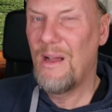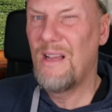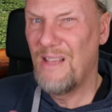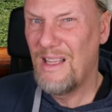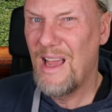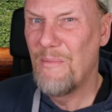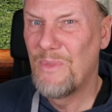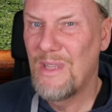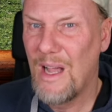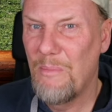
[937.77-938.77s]
I think
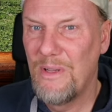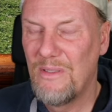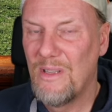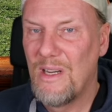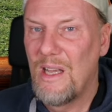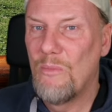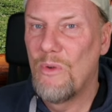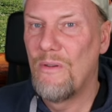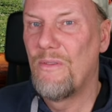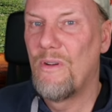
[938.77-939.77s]
MTAP is the name
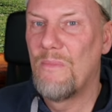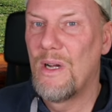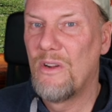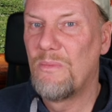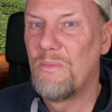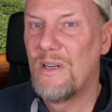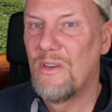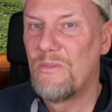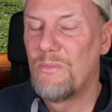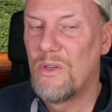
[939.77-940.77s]
of Marcus
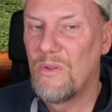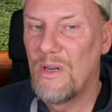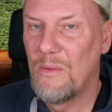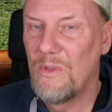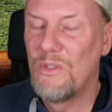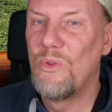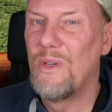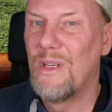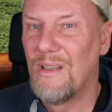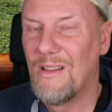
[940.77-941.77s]
Brenner's program,
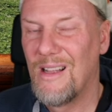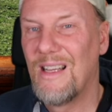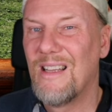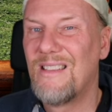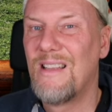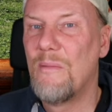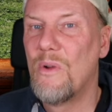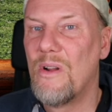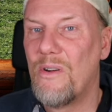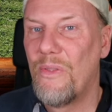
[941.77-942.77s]
doing like a
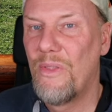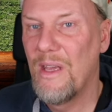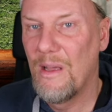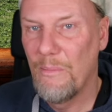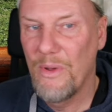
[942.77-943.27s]
similar thing.